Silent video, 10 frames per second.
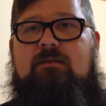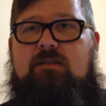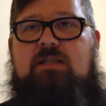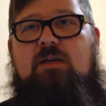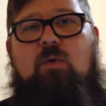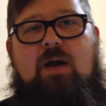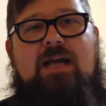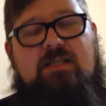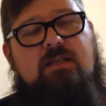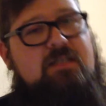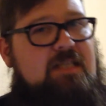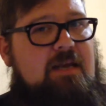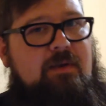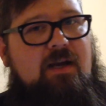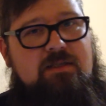Still, we're asking the
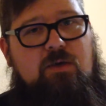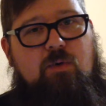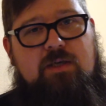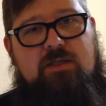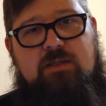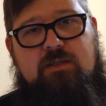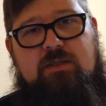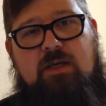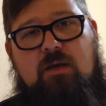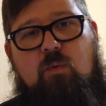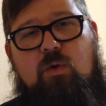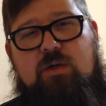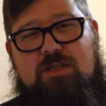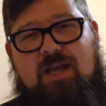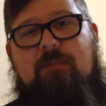same kinds of questions. We're
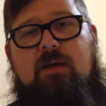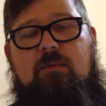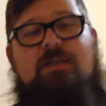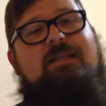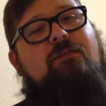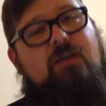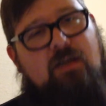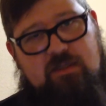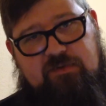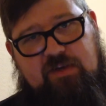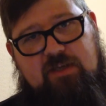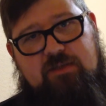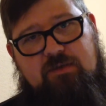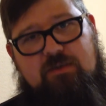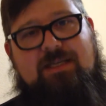just coming up with different kinds of
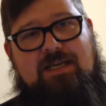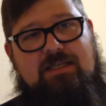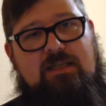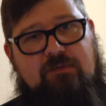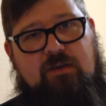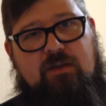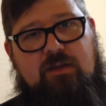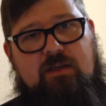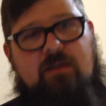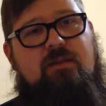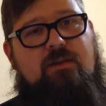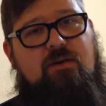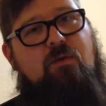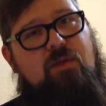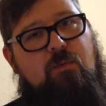answers scientifically,
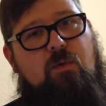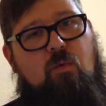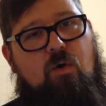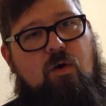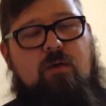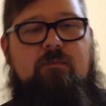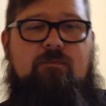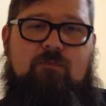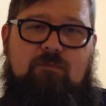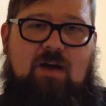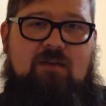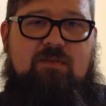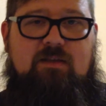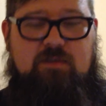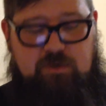than we were
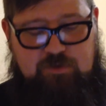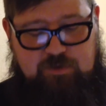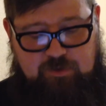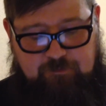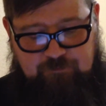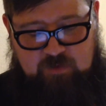5,000 years ago.